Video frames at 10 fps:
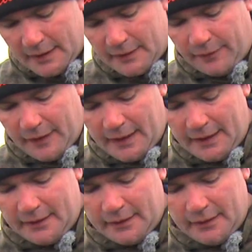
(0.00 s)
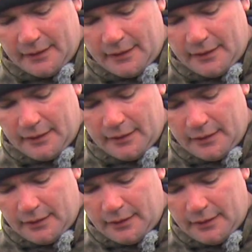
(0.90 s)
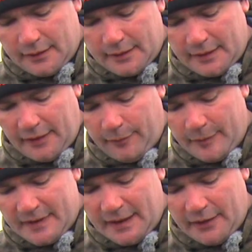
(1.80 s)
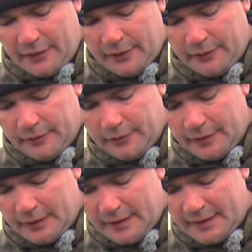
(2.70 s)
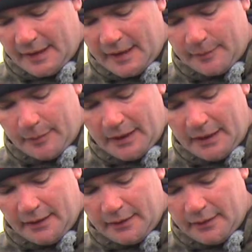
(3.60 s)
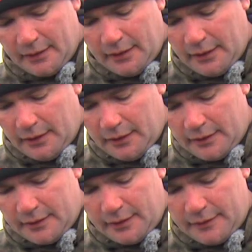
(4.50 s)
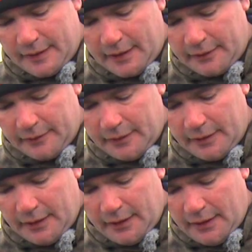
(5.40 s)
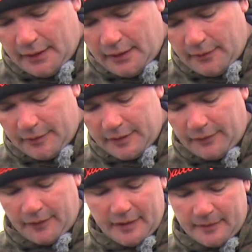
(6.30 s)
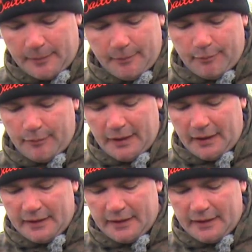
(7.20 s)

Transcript: a fairly stiff material, CSP 2-tone, which I find is, you know,